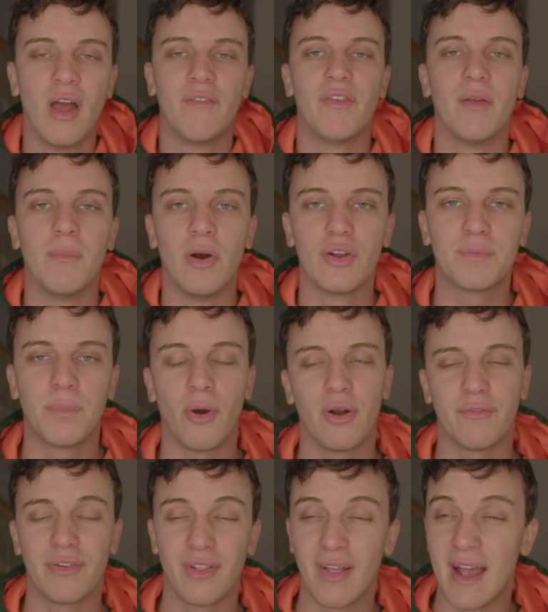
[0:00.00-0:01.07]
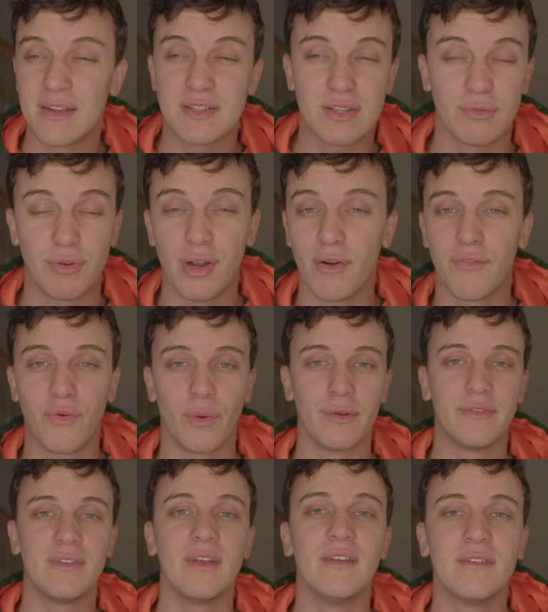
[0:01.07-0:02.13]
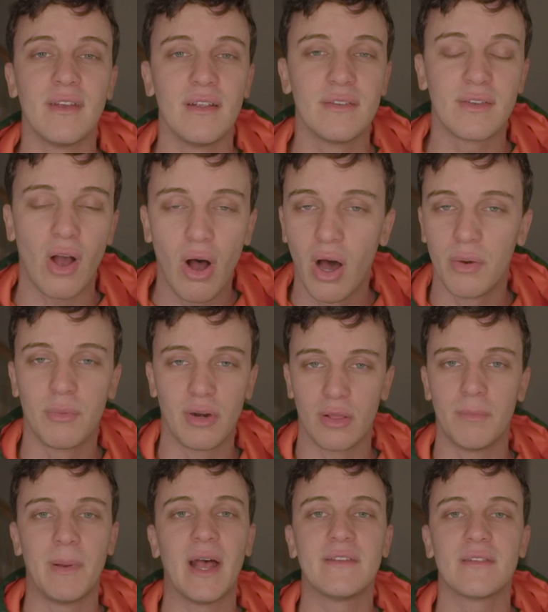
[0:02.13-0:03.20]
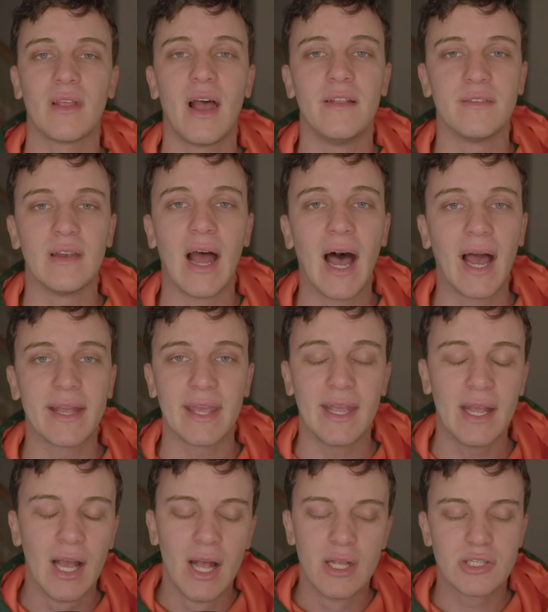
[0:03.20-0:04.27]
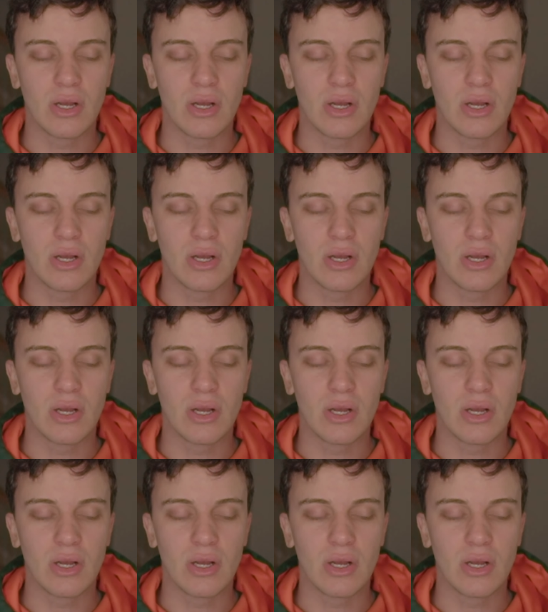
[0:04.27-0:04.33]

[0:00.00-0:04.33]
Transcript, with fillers: for the most part for the last three or four seasons on one of the best lines in hockey.